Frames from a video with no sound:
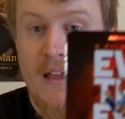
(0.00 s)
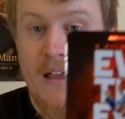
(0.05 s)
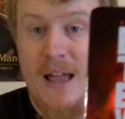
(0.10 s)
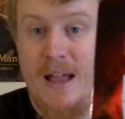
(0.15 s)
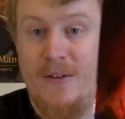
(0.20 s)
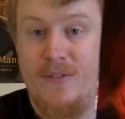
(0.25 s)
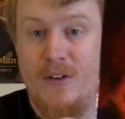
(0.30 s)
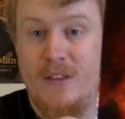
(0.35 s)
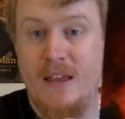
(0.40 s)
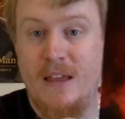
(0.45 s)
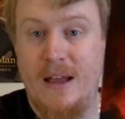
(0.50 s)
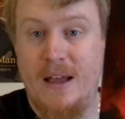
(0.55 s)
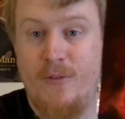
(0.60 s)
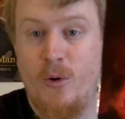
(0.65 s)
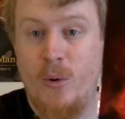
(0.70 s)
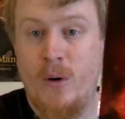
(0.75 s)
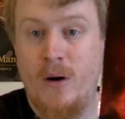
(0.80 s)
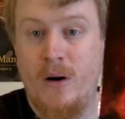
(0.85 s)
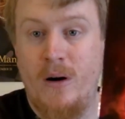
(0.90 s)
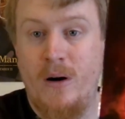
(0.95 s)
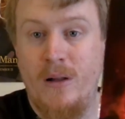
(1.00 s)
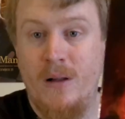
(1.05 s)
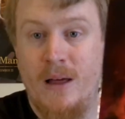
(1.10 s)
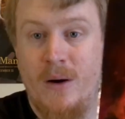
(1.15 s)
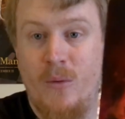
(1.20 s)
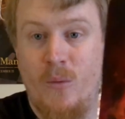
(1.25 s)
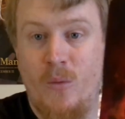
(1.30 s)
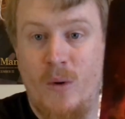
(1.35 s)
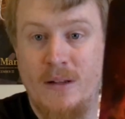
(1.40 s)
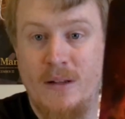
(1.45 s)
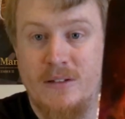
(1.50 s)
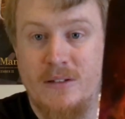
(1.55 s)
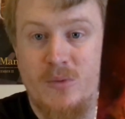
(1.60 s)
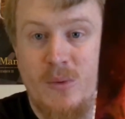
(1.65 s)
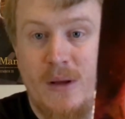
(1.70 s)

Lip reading: Everything Everywhere All at Once.